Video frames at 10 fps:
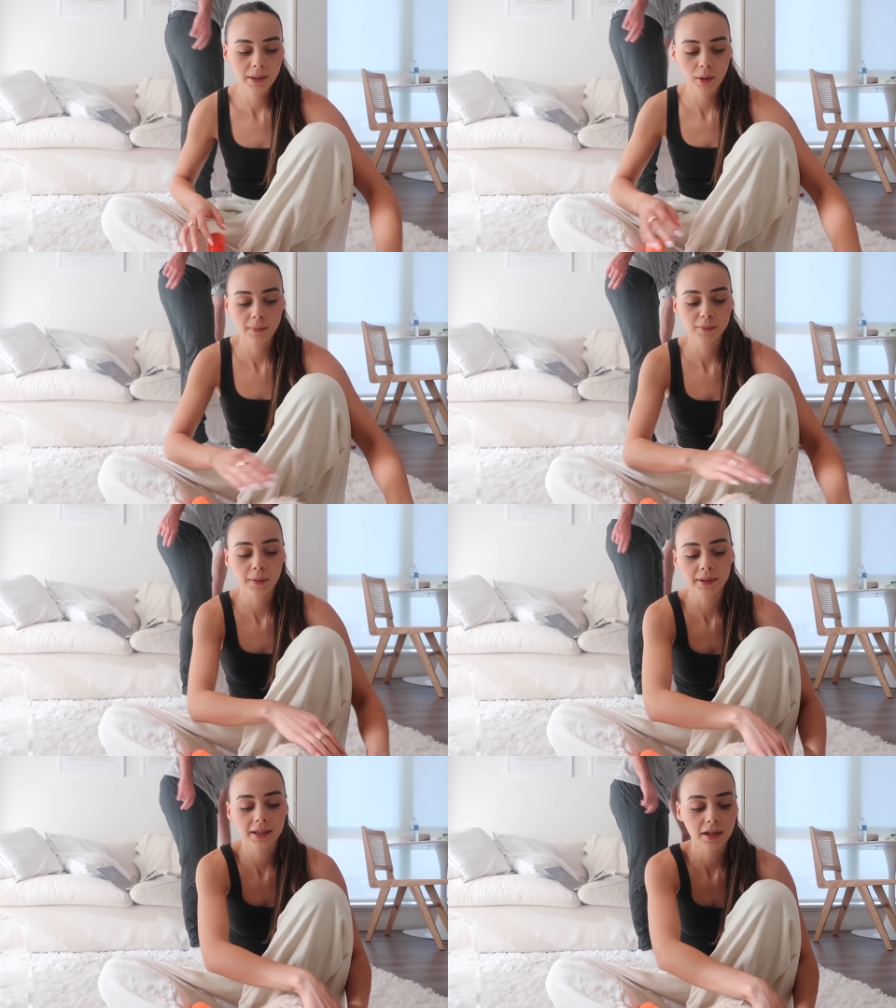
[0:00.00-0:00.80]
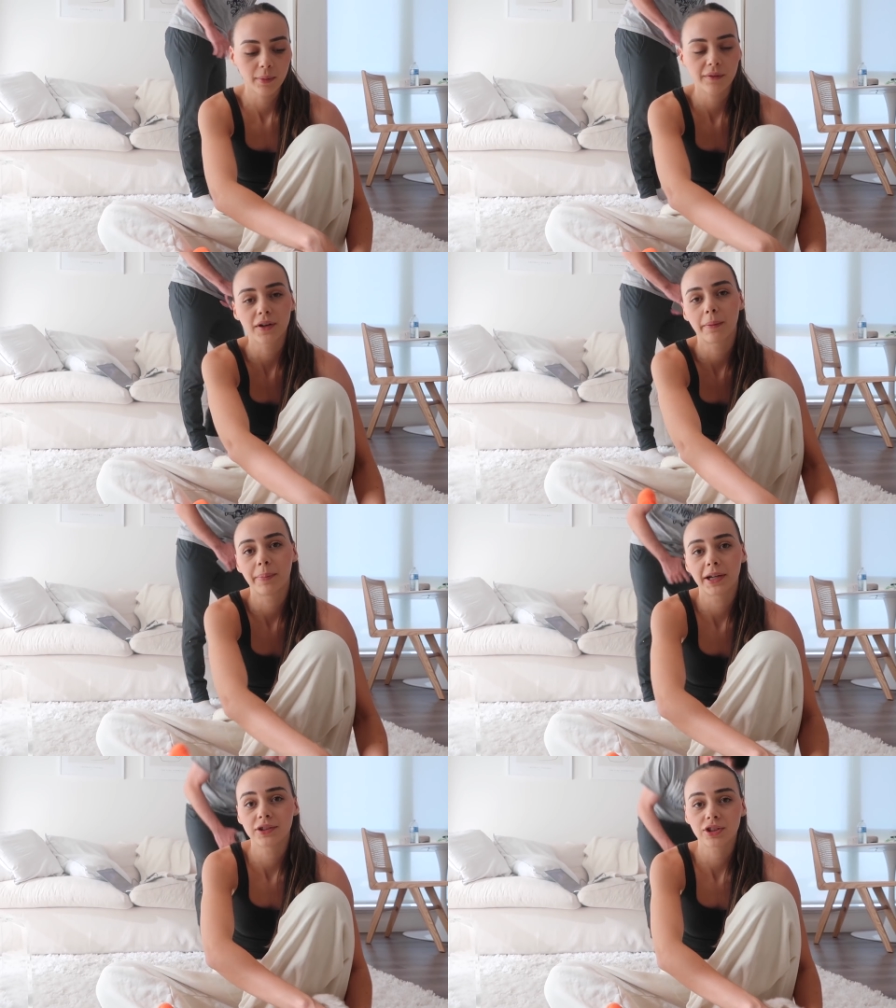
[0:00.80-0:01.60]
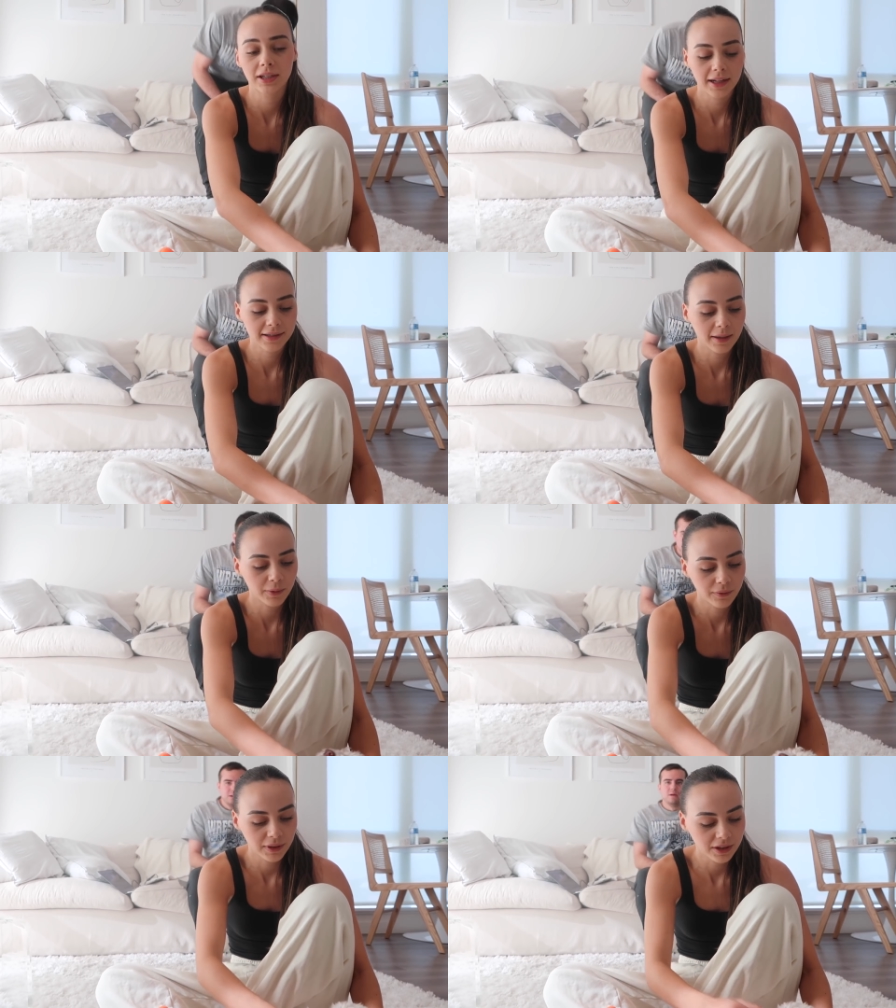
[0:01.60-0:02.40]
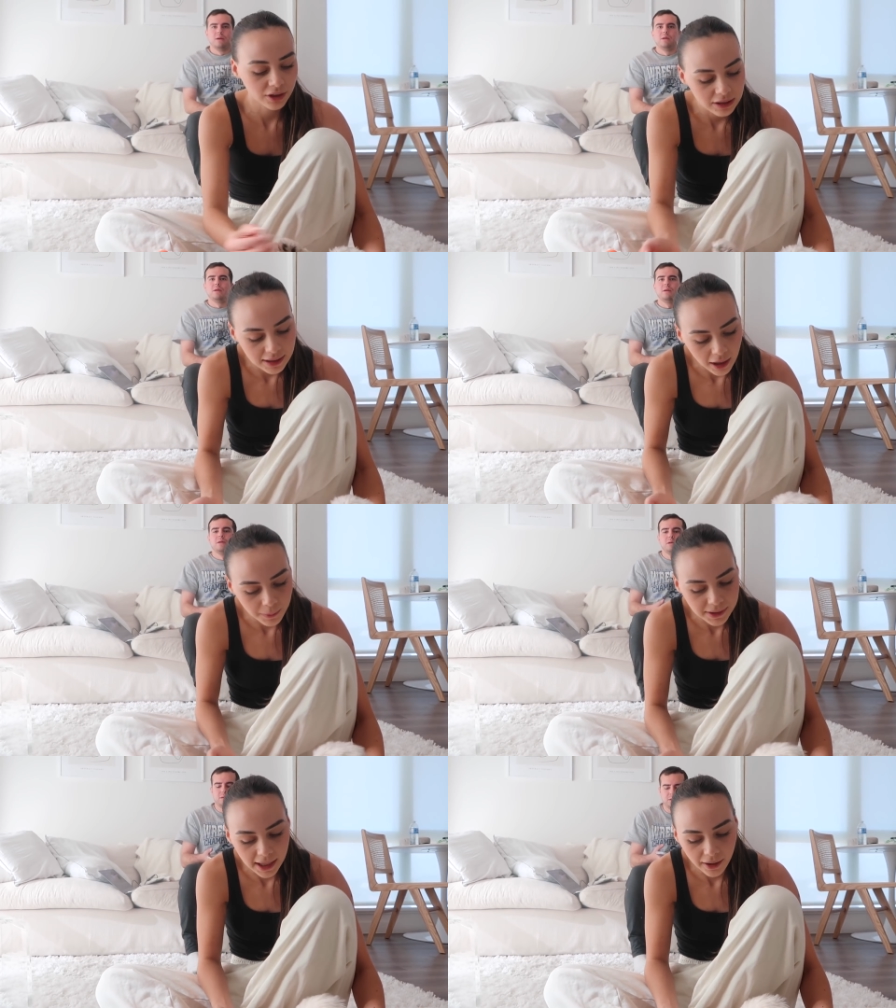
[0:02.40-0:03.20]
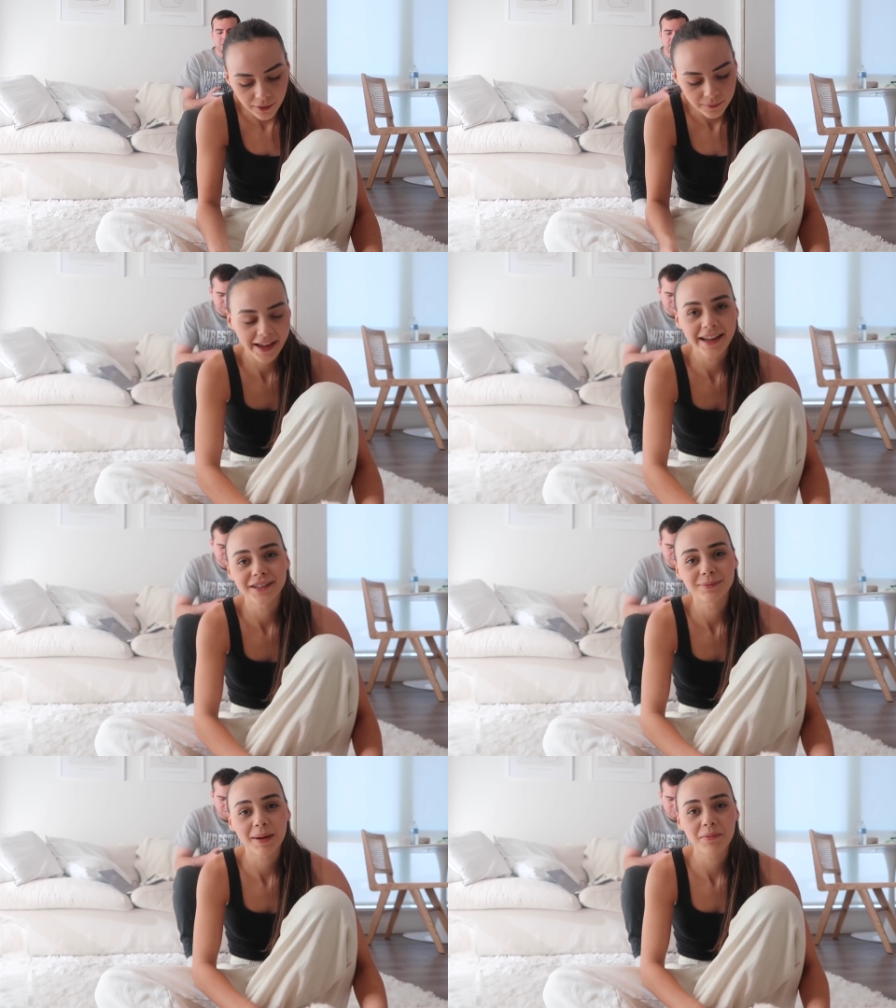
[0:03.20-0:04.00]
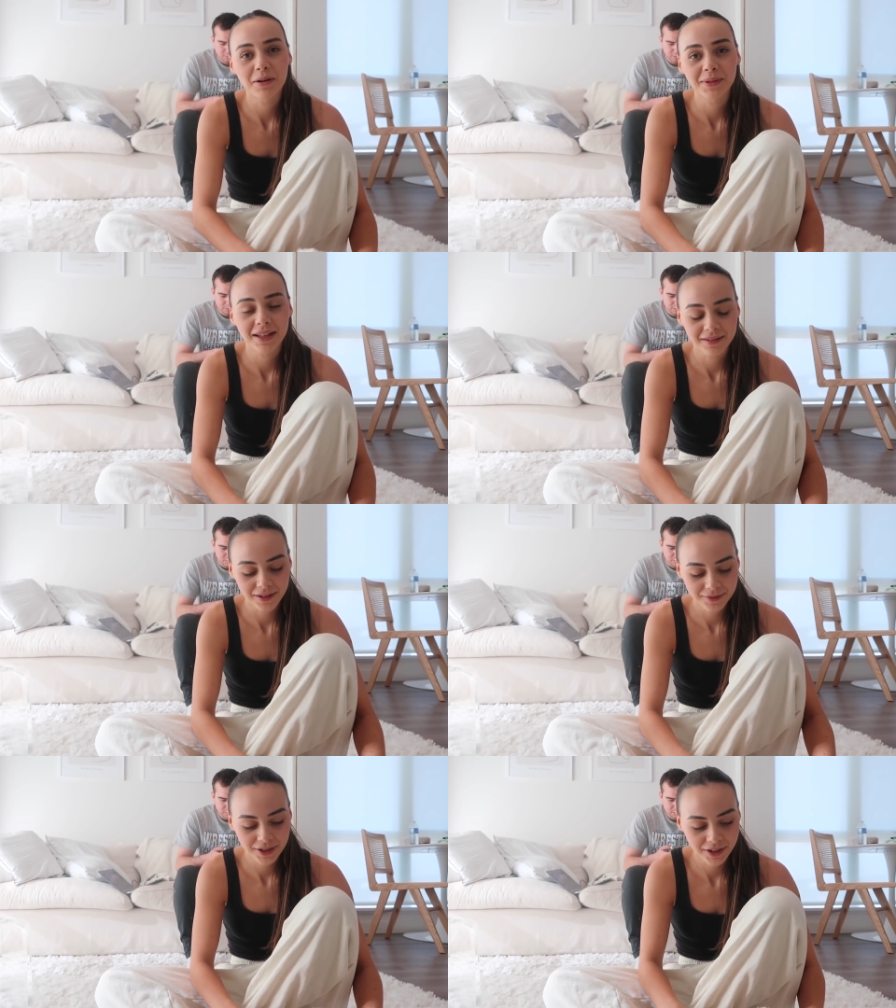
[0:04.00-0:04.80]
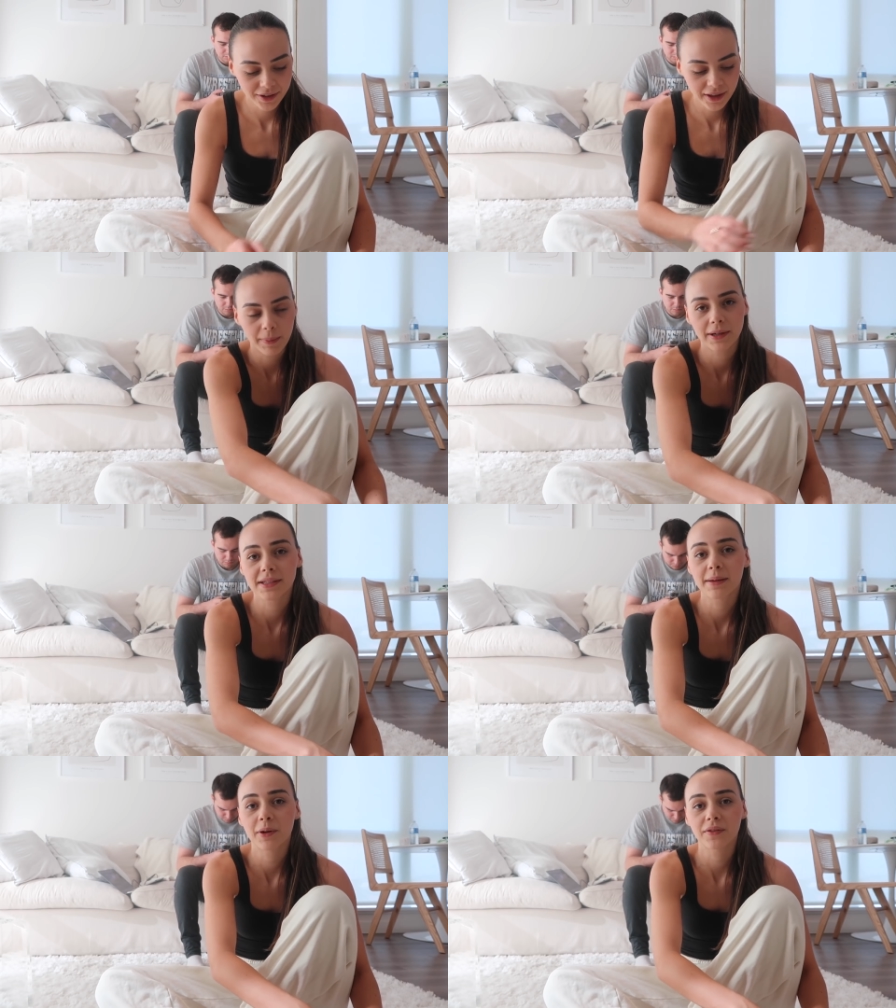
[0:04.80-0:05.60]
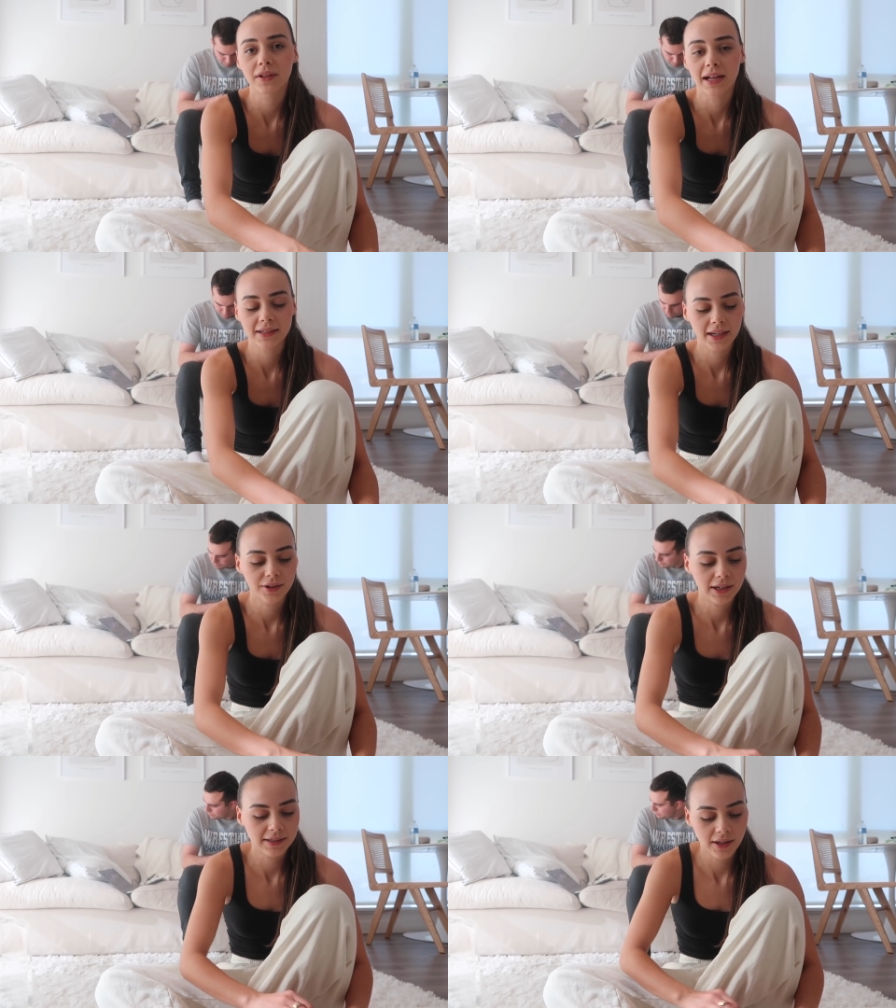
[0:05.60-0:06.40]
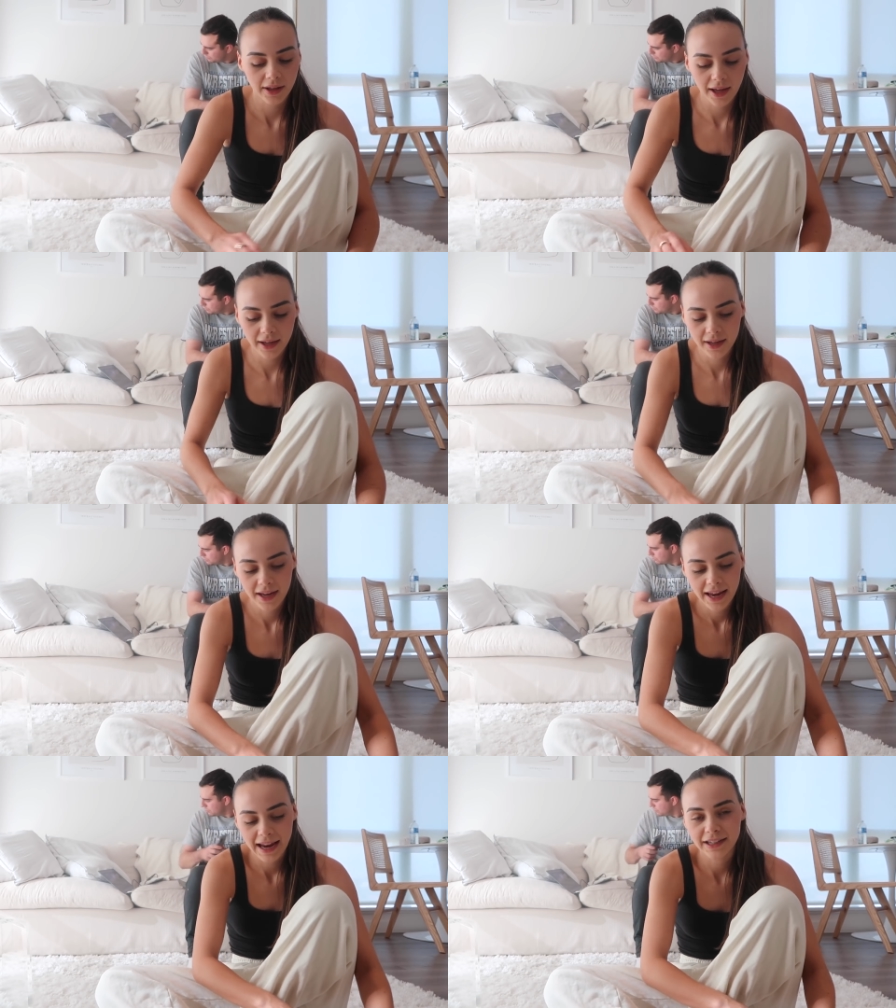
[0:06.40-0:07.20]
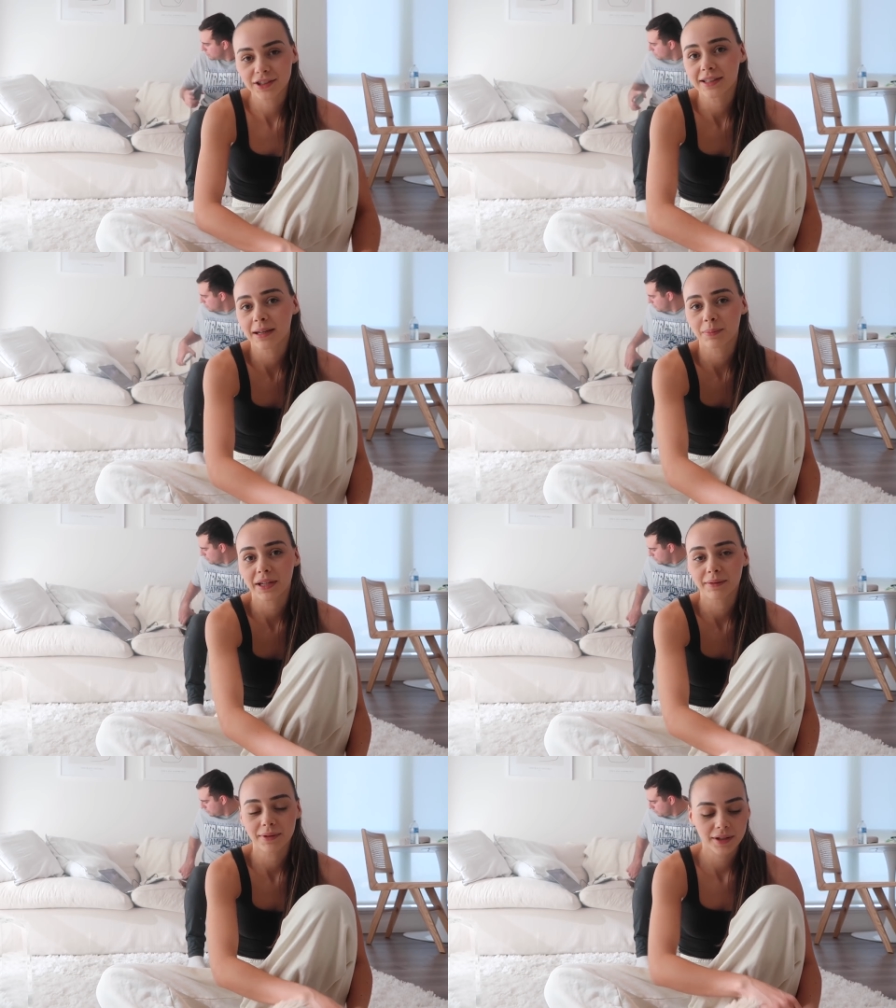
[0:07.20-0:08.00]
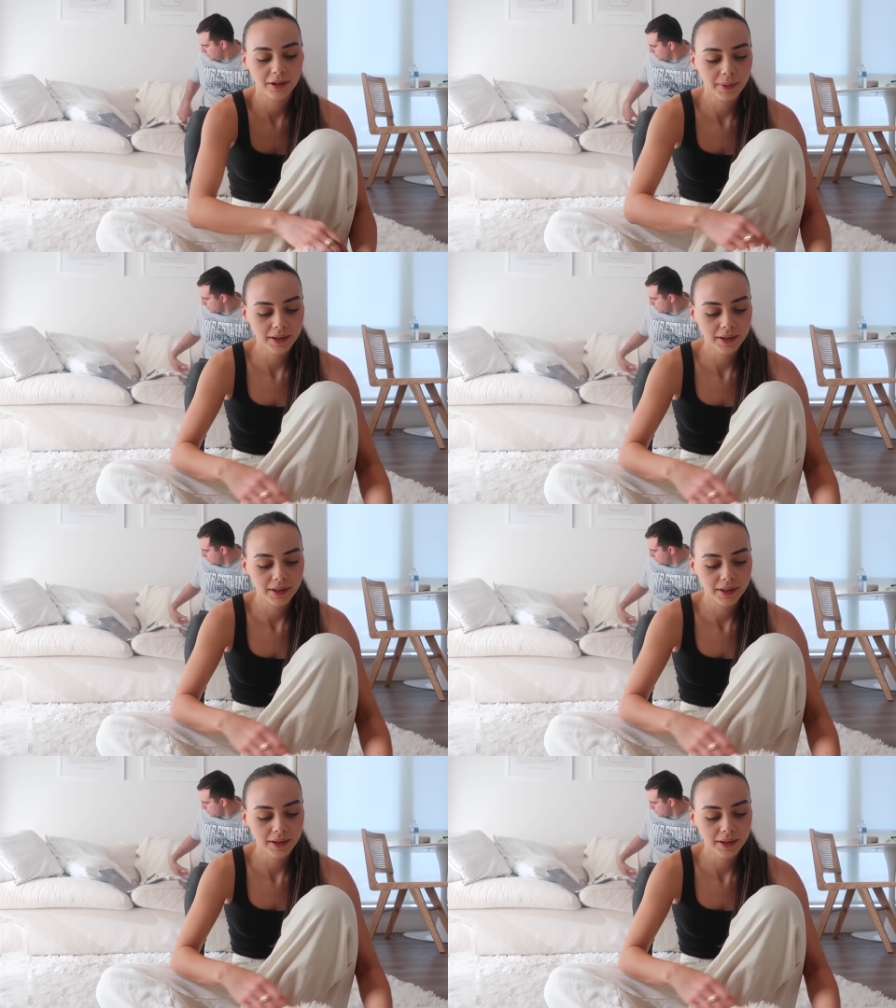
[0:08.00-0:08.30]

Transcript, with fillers: My mom's probably gonna come over a bunch the next couple of weeks just to help us out. And my mom like loves her. My parents came over last night. You guys saw that and just like played with her a